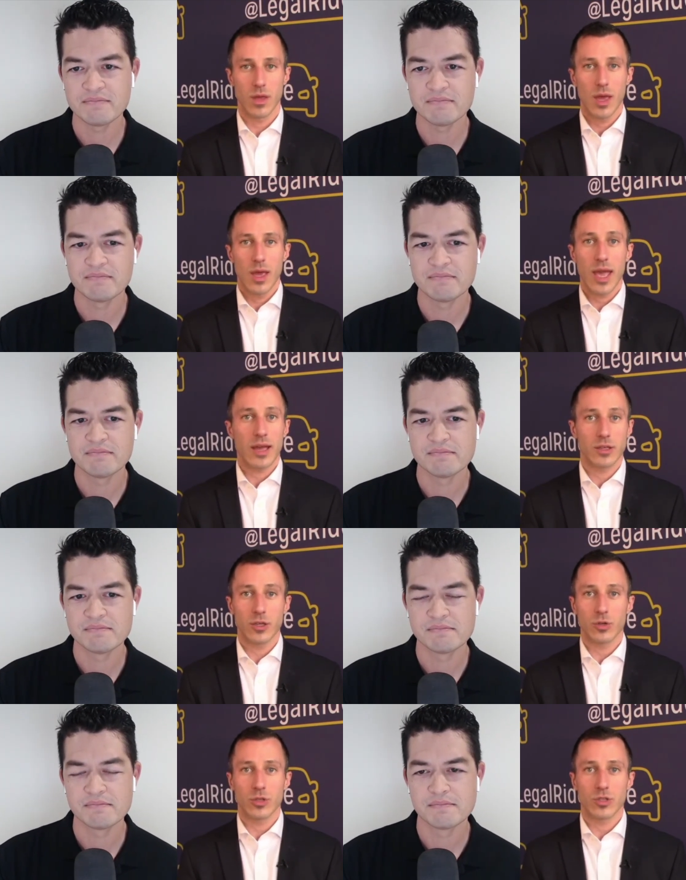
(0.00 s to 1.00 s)
Speaker 1: Yeah, you
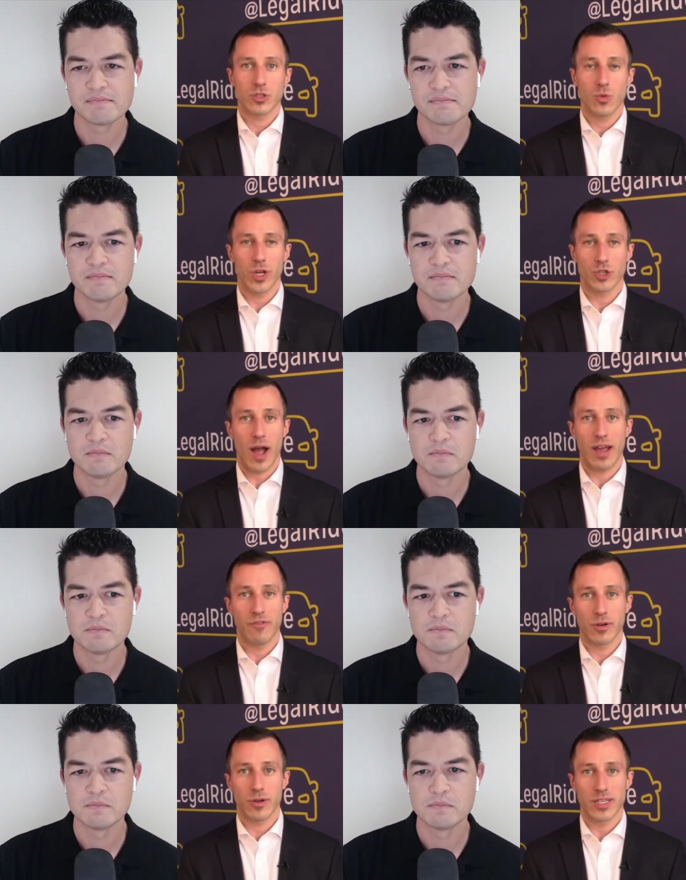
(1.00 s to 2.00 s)
know, so when a
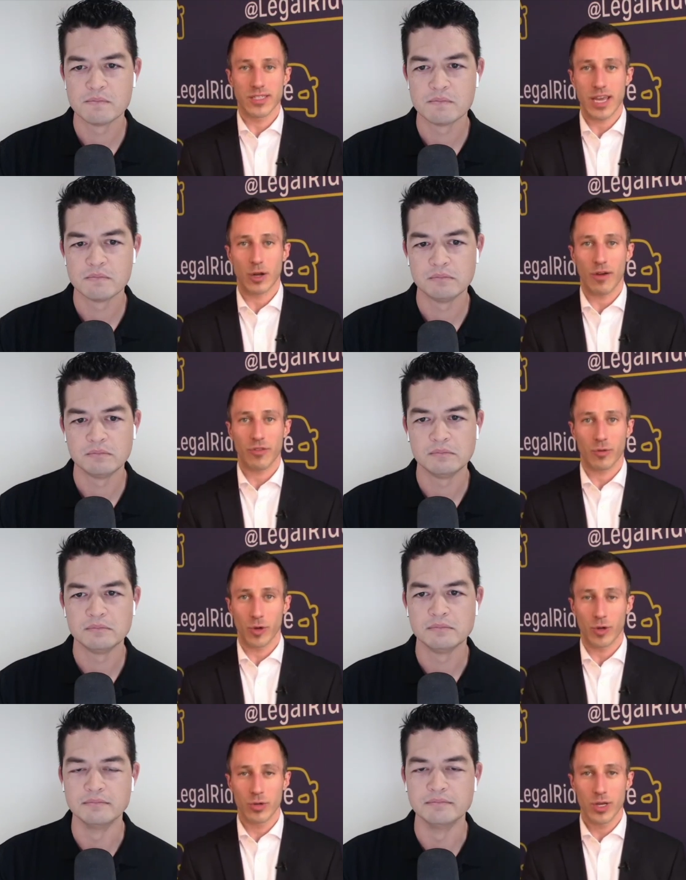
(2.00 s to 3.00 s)
driver is taken off the
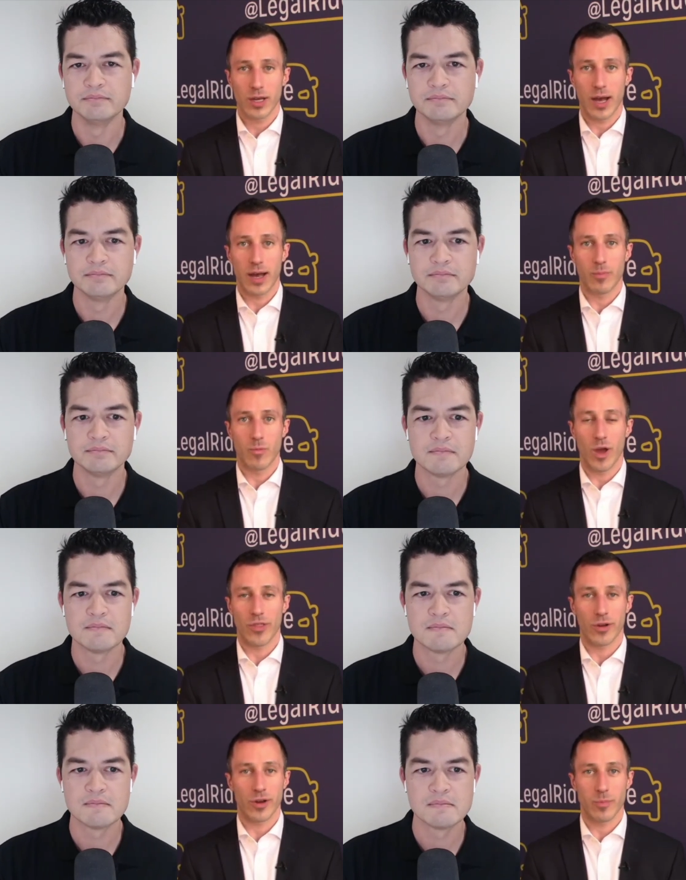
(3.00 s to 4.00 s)
road, uh, mm-hmm.
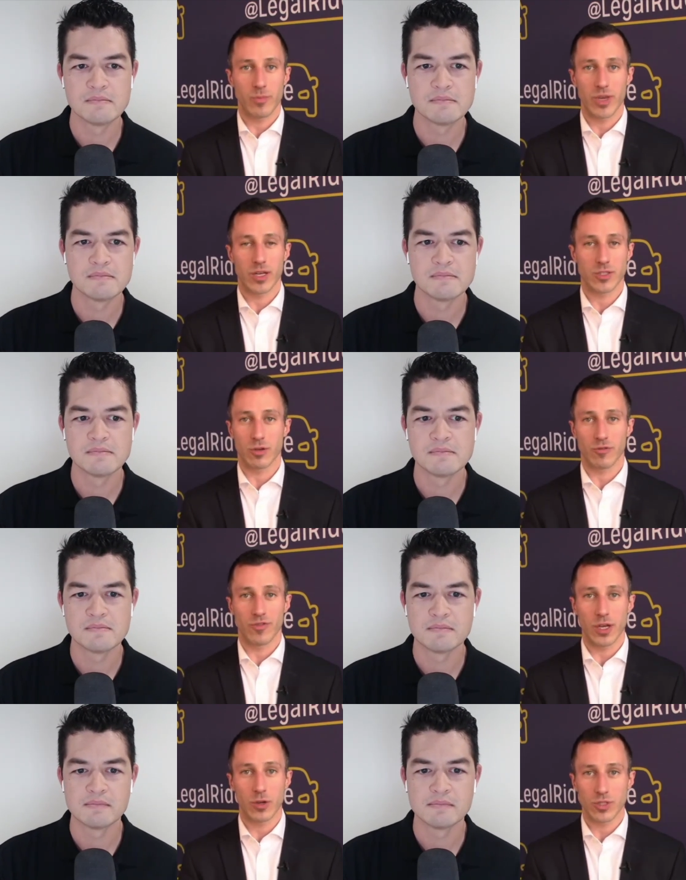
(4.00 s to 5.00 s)
whether it be because their
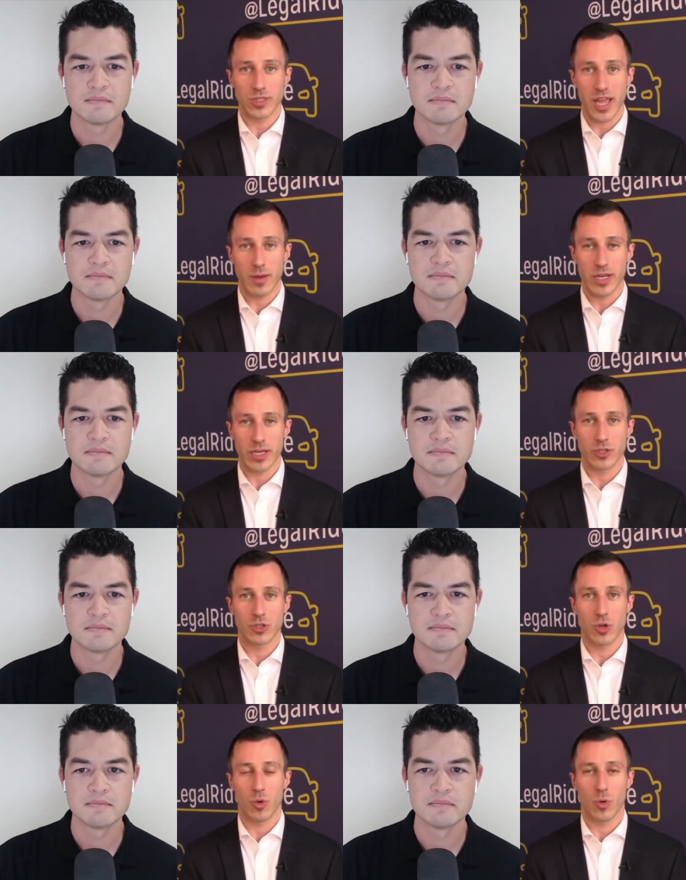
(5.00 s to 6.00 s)
vehicle's
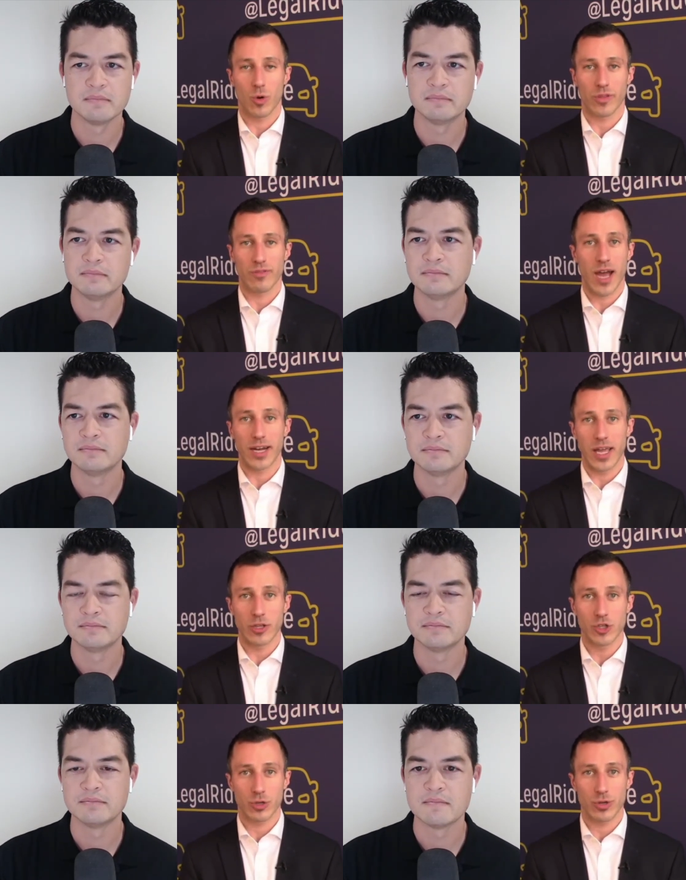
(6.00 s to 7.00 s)
damaged or they've got an
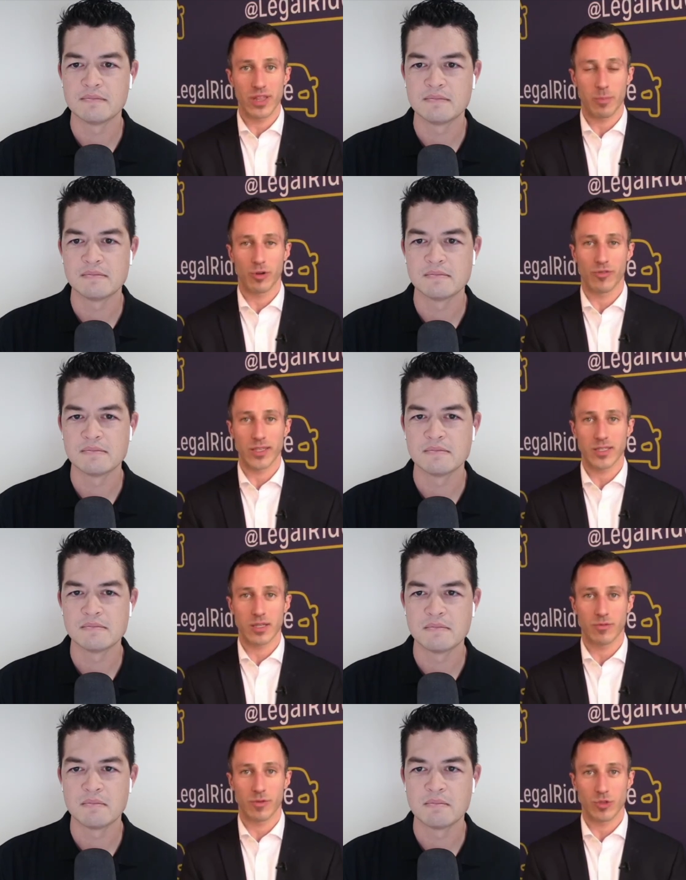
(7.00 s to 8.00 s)
injury that prevents
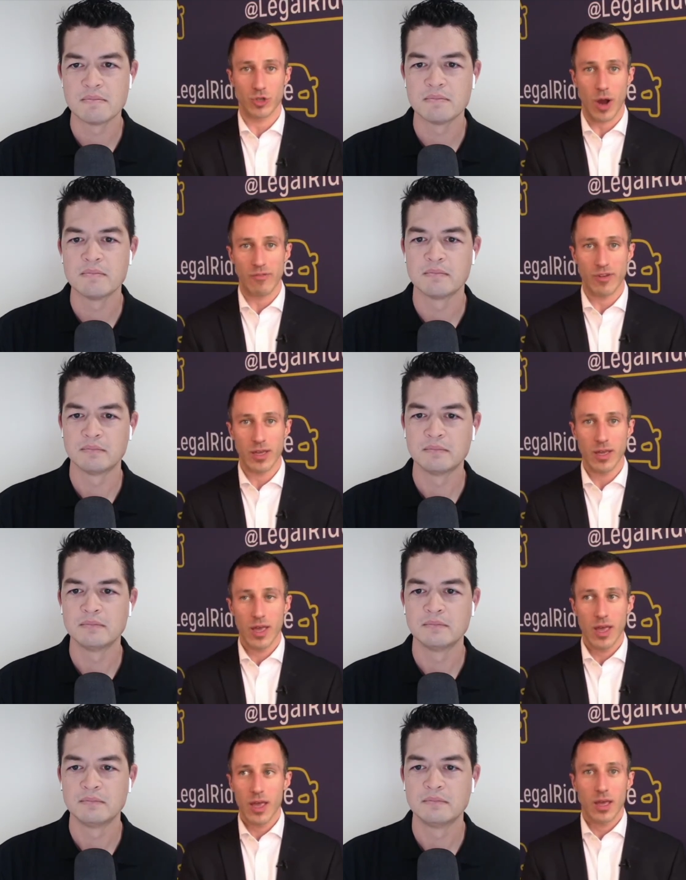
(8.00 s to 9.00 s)
them from driving,
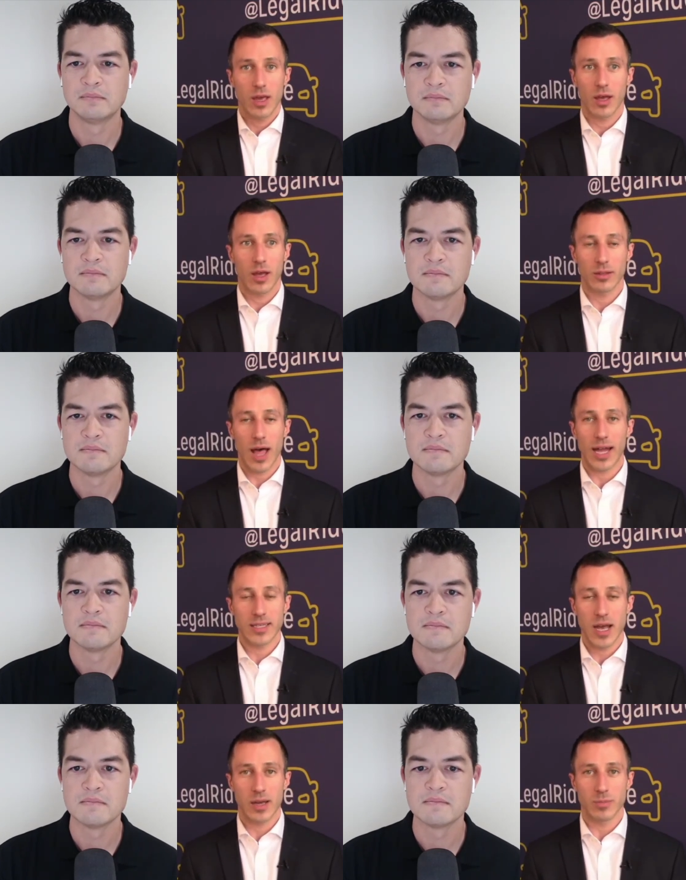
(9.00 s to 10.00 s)
a, a lot of
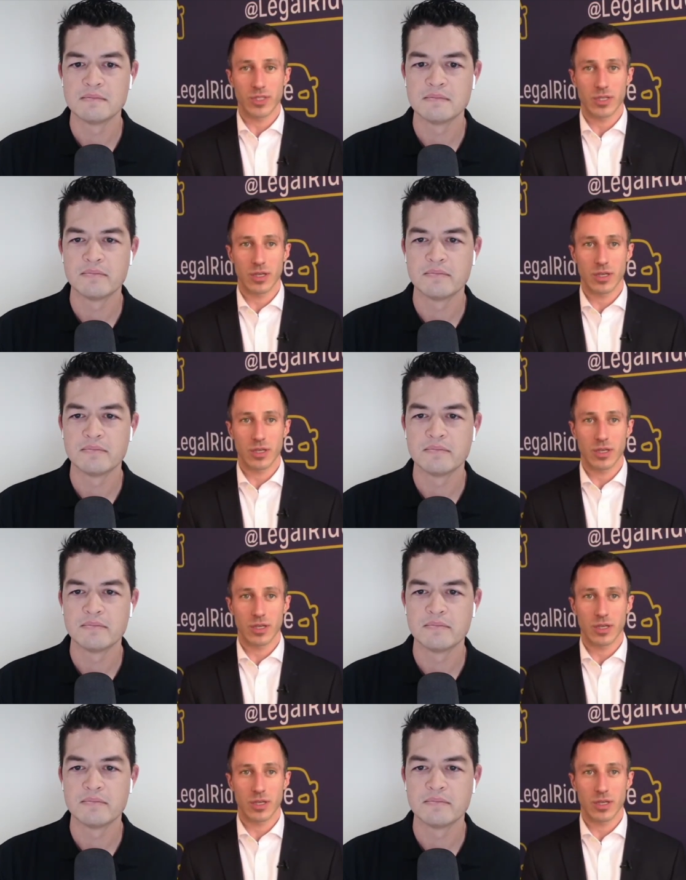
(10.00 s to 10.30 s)
times